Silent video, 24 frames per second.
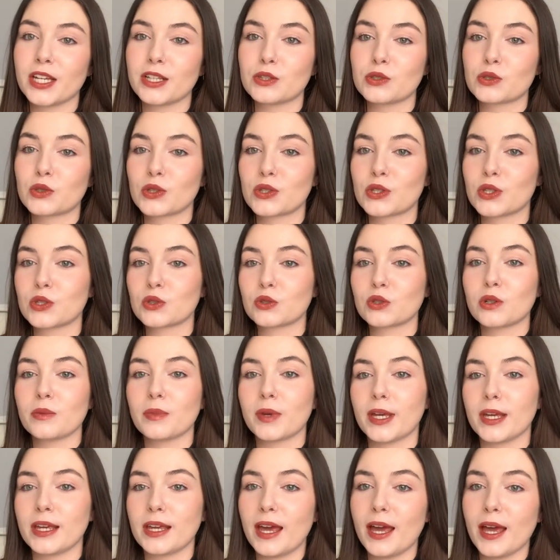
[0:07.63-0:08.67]
So this is going to
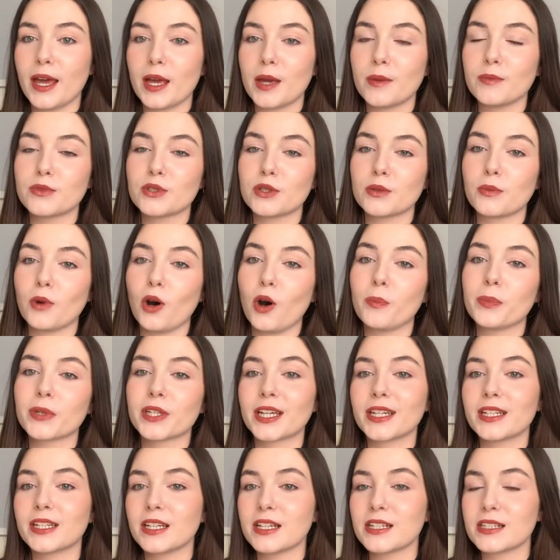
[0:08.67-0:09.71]
be aimed at more
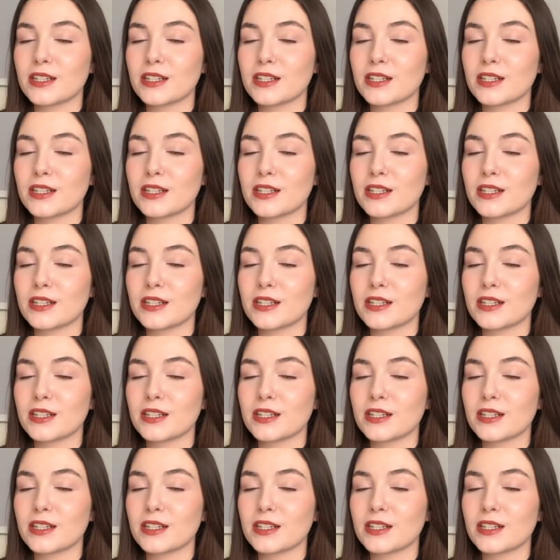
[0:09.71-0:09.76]
beginners.